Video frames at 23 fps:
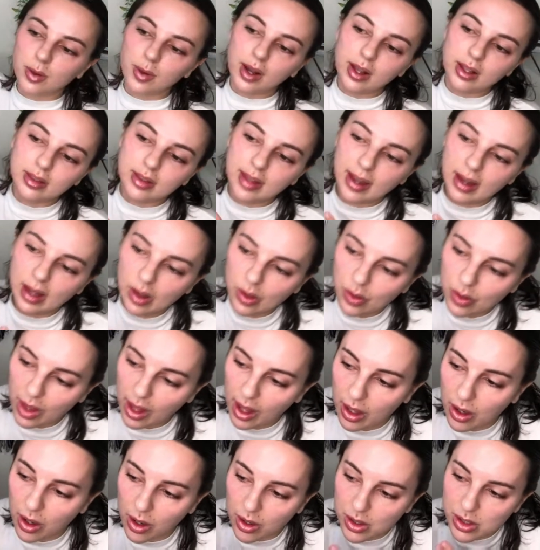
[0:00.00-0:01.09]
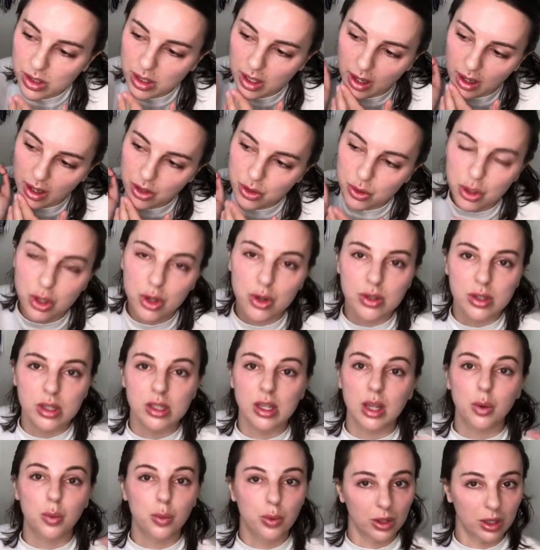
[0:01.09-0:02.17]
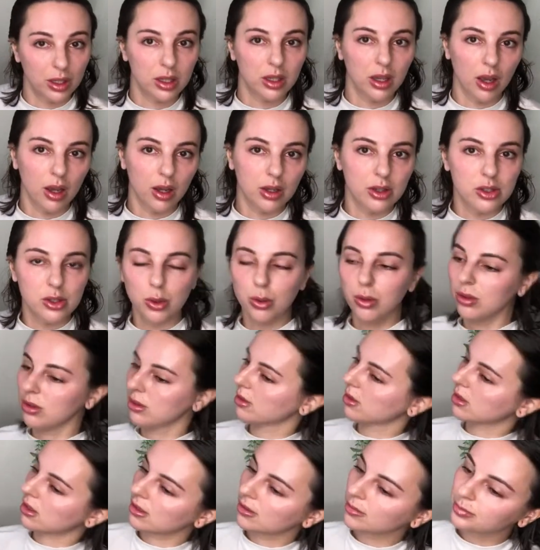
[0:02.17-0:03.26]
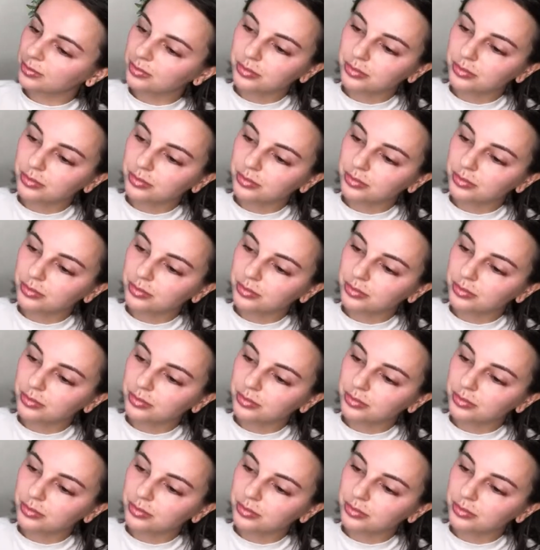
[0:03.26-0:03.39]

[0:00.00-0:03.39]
I like that AnteAge uses like really young adults.